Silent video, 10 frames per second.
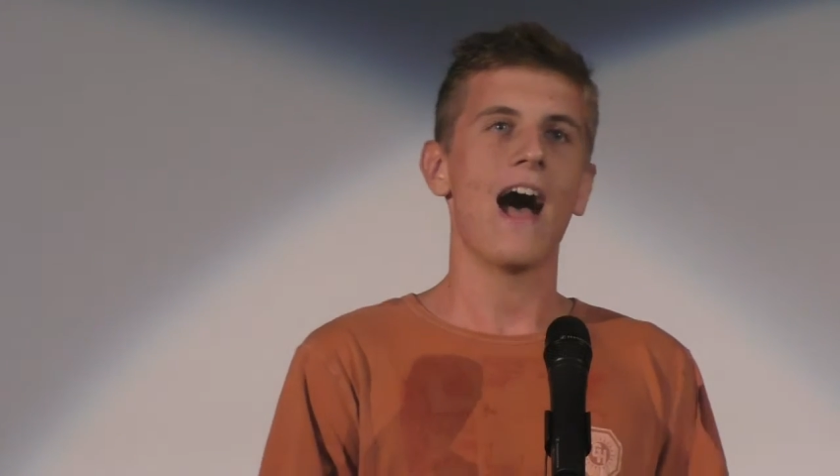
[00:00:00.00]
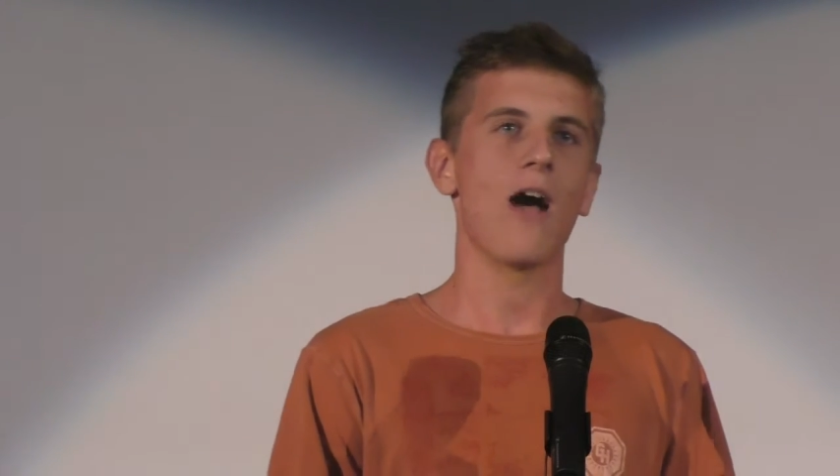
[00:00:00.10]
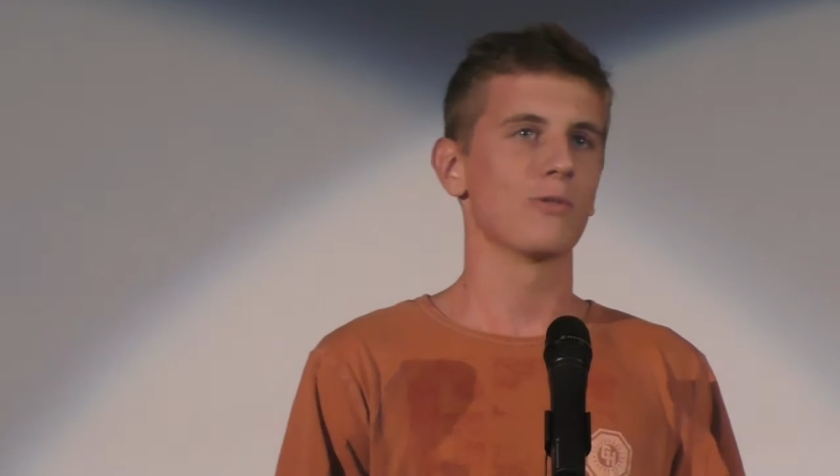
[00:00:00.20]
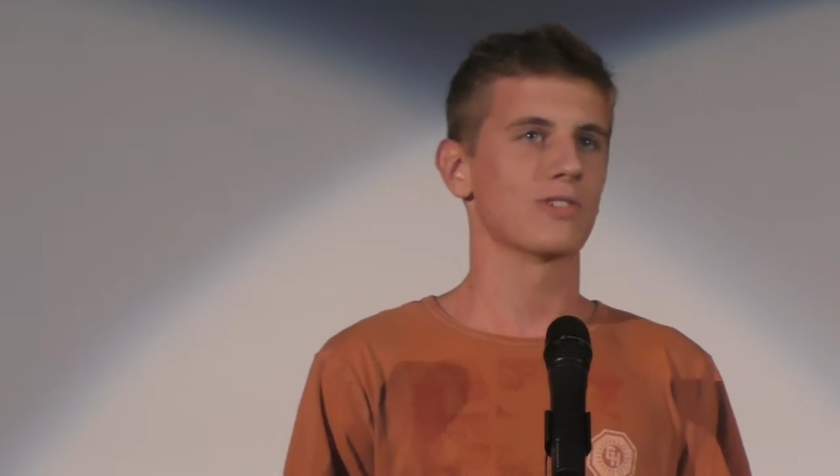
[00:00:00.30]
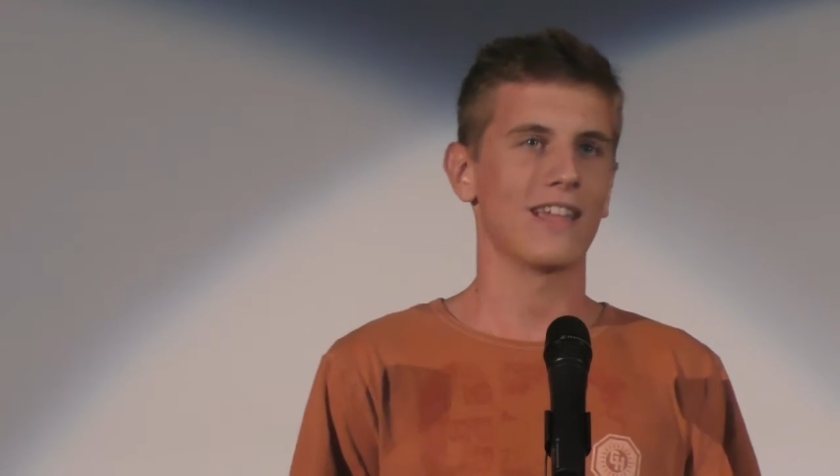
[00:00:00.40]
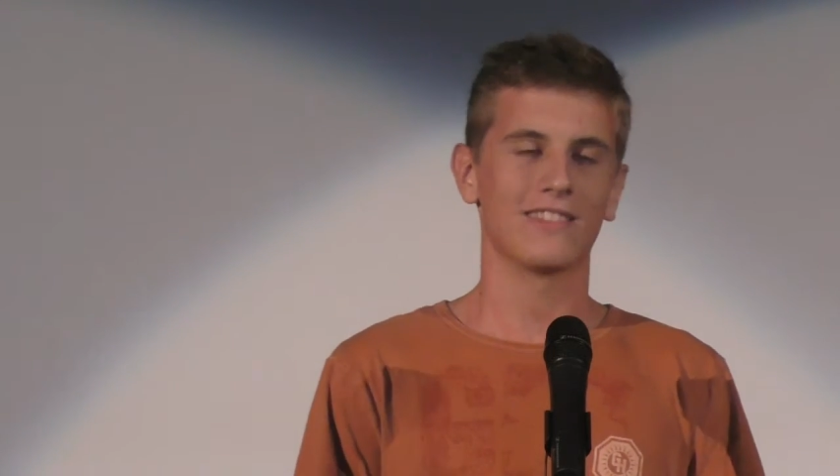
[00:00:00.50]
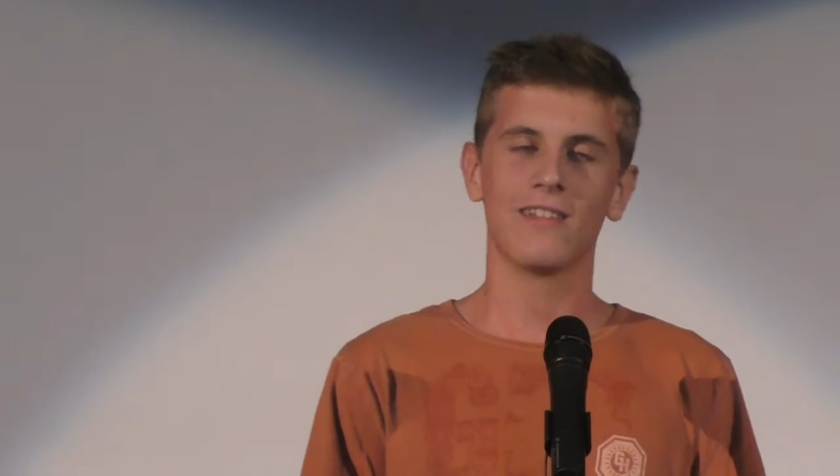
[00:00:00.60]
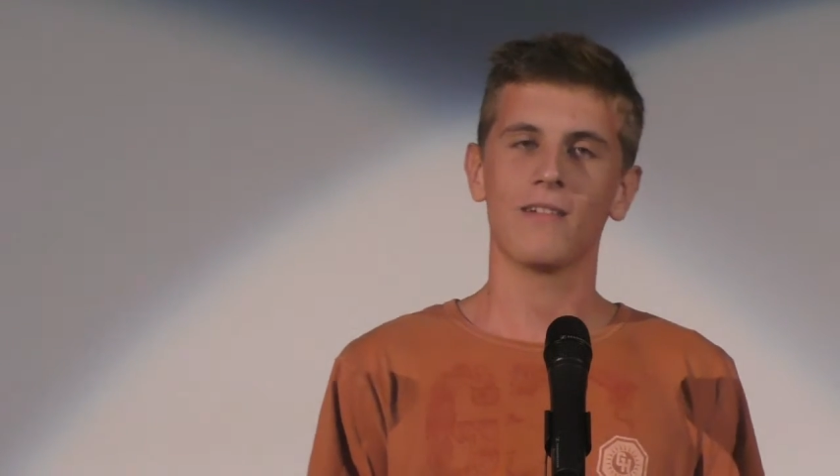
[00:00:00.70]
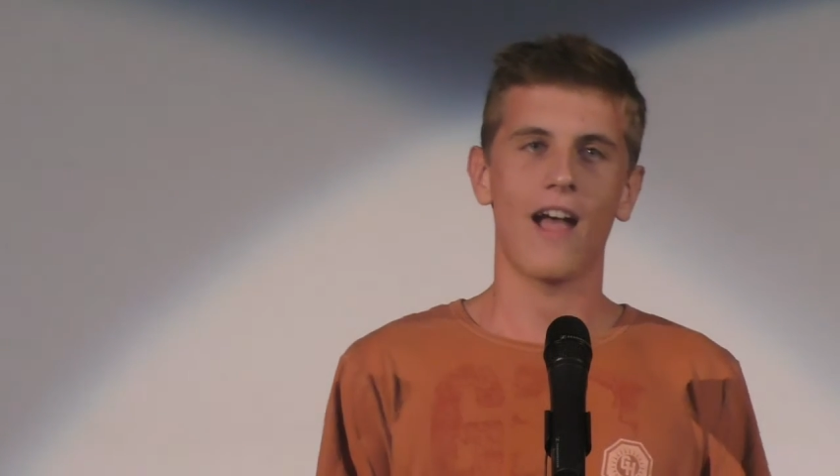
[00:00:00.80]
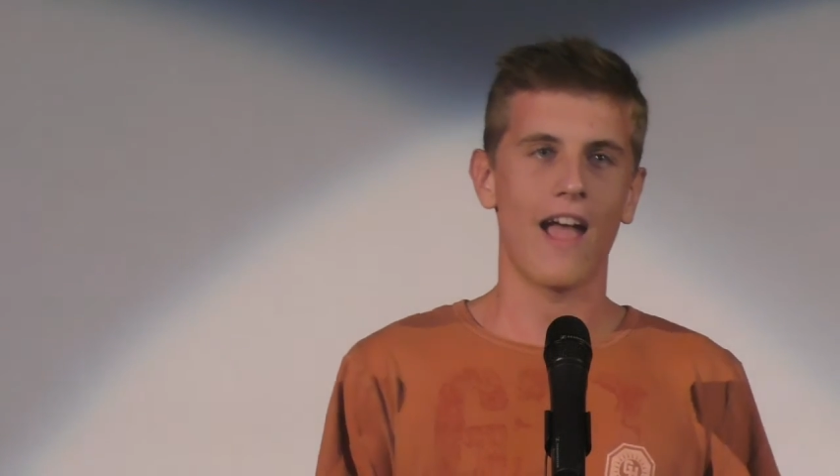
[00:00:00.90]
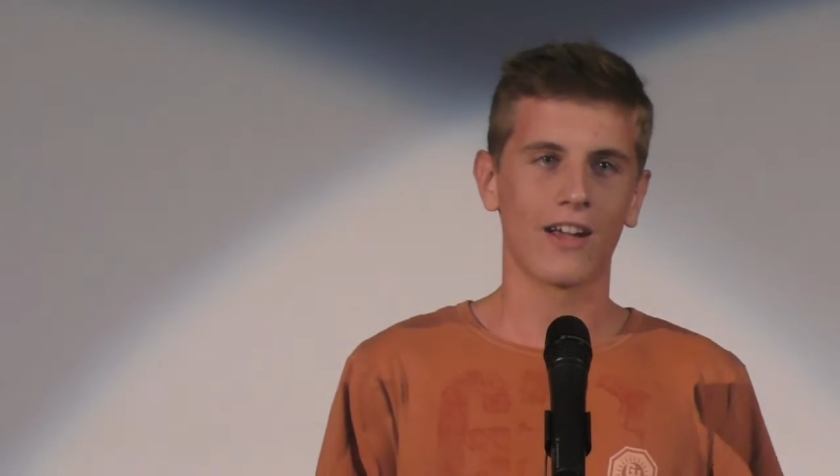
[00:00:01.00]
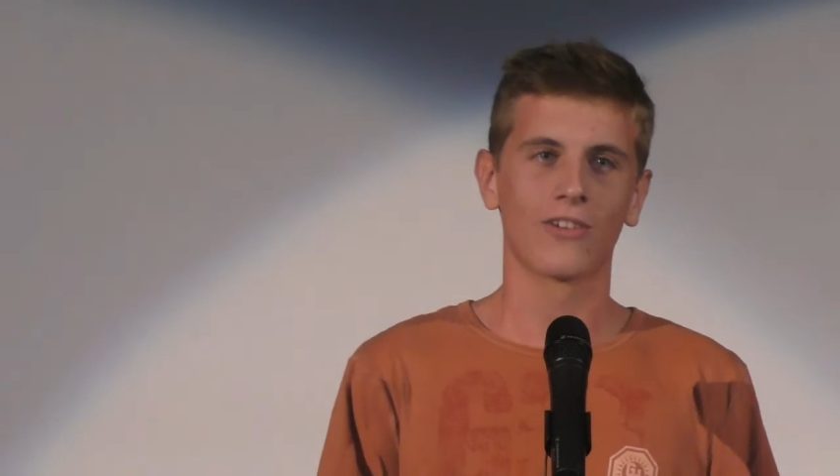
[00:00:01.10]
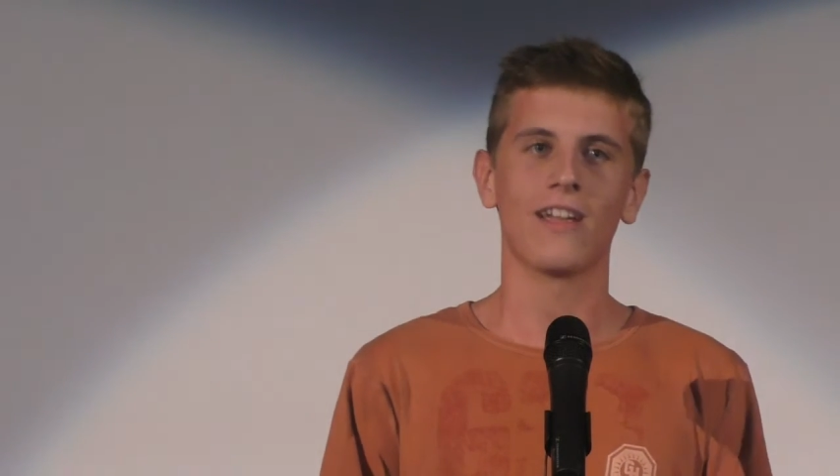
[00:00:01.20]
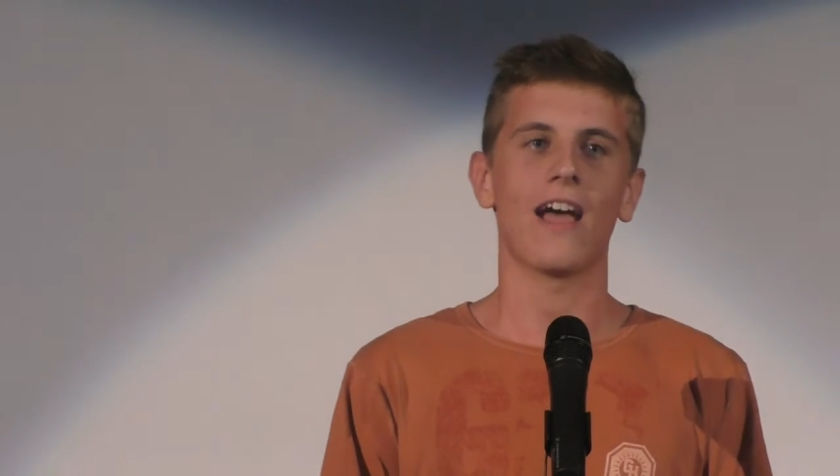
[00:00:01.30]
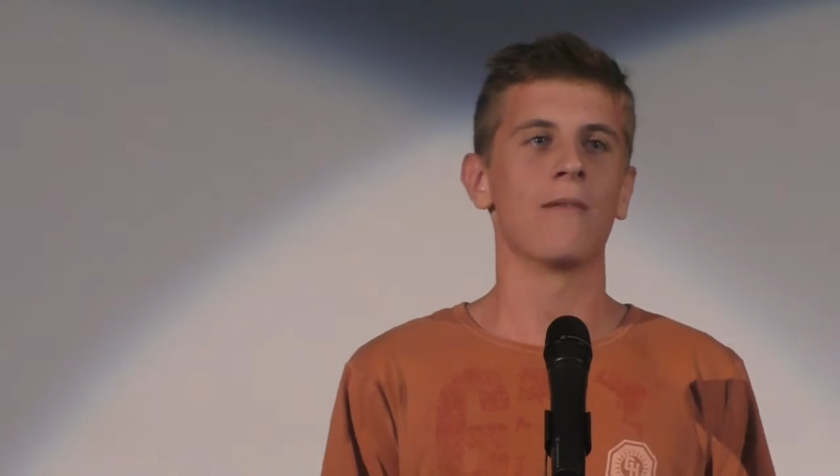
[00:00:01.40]
I was getting
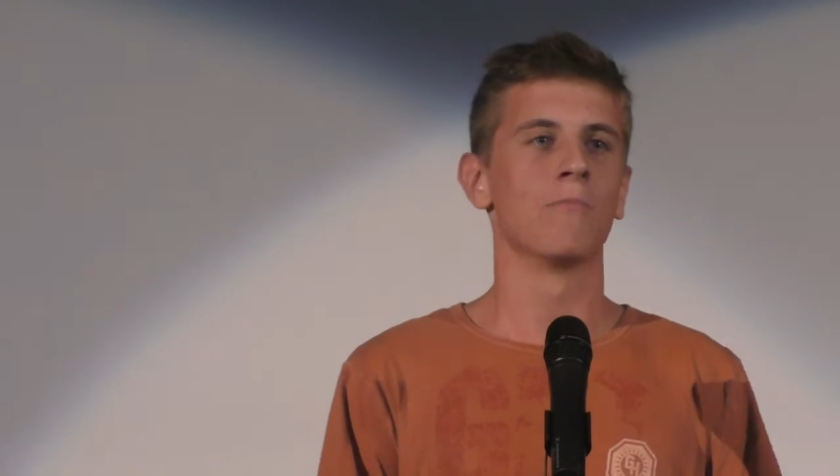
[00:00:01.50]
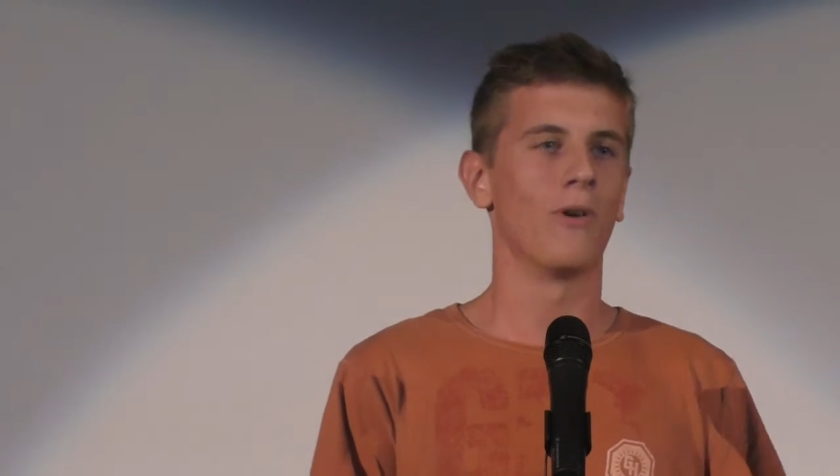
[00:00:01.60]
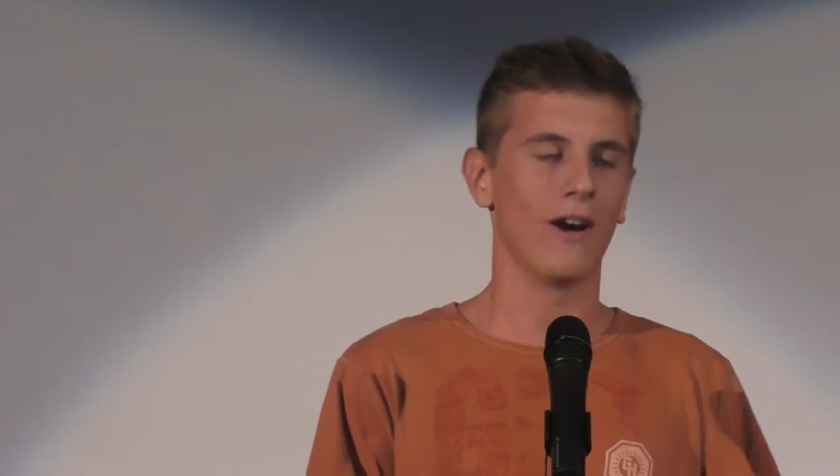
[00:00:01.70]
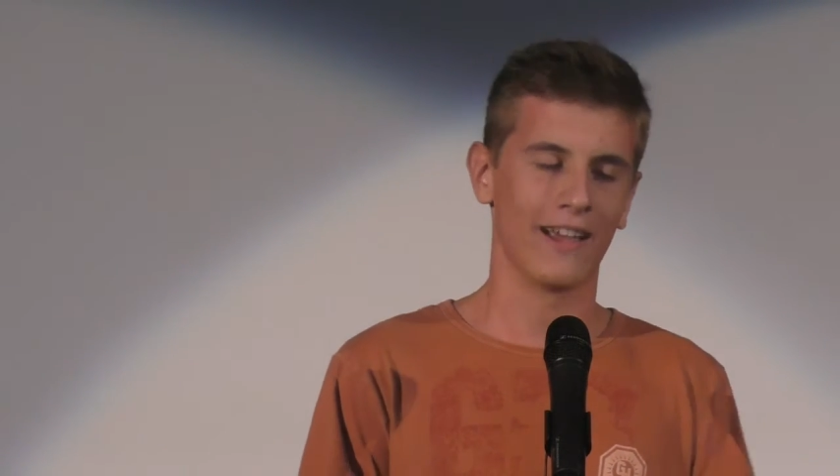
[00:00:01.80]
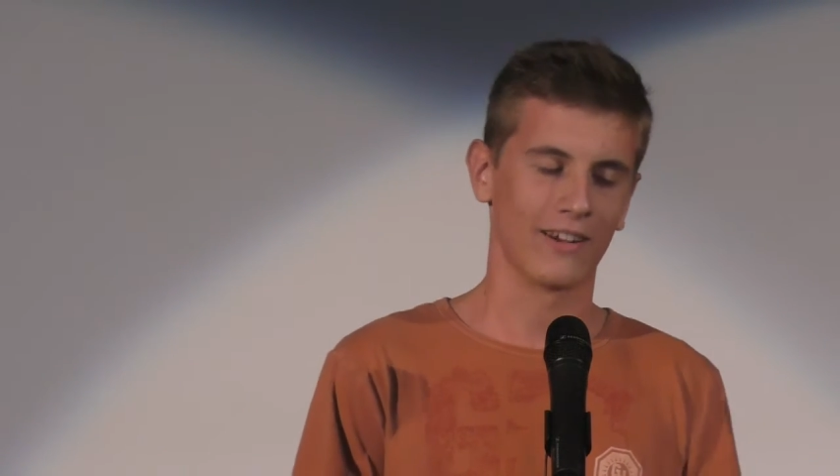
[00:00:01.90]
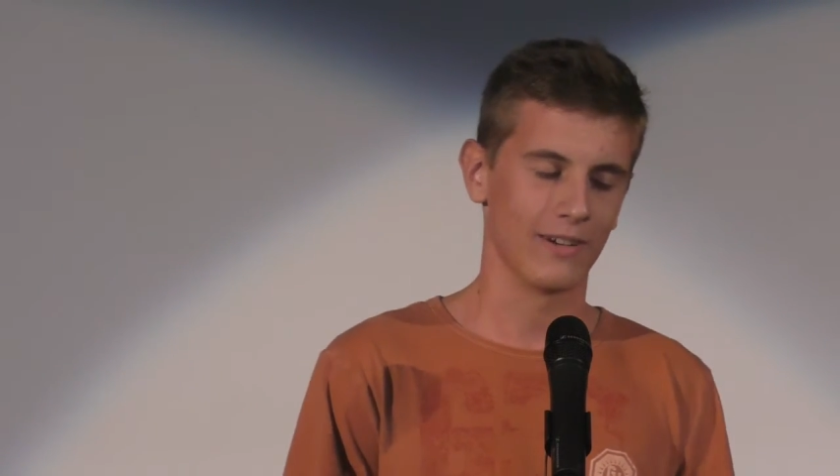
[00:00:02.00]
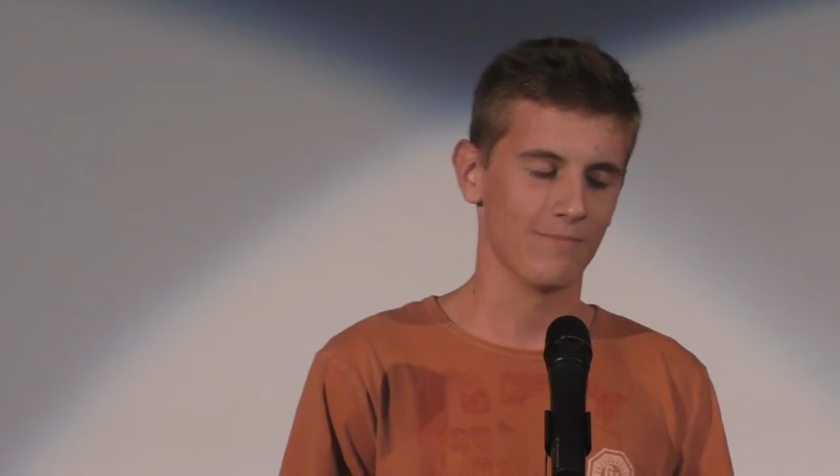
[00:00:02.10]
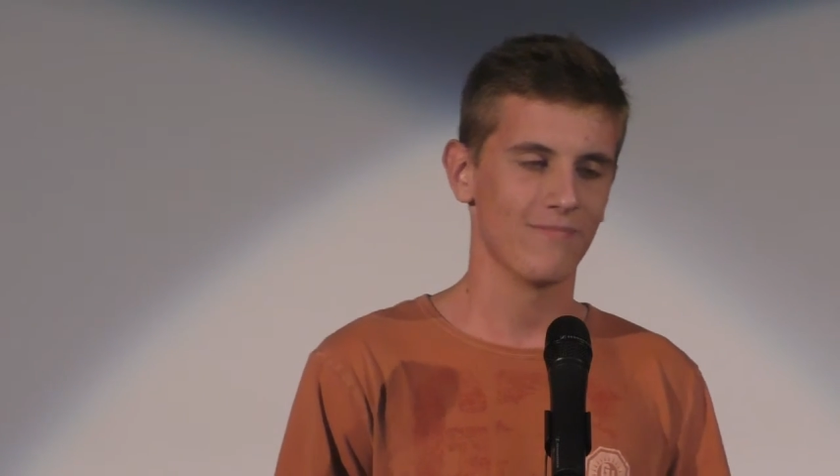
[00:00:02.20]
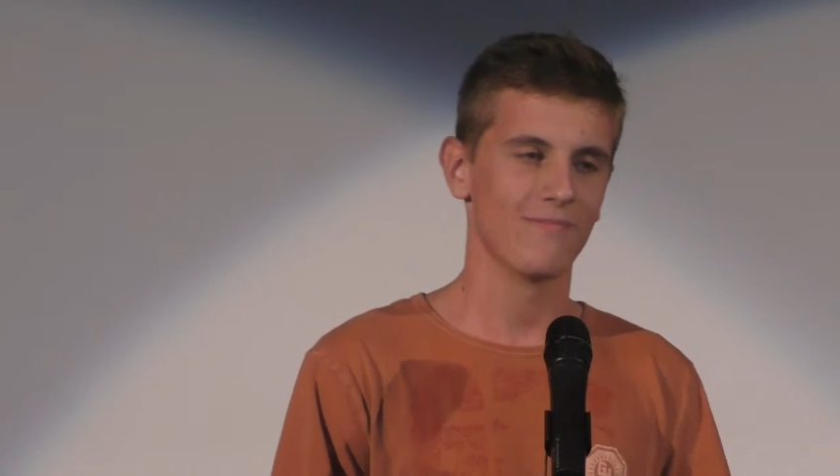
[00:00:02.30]
angry and more angry.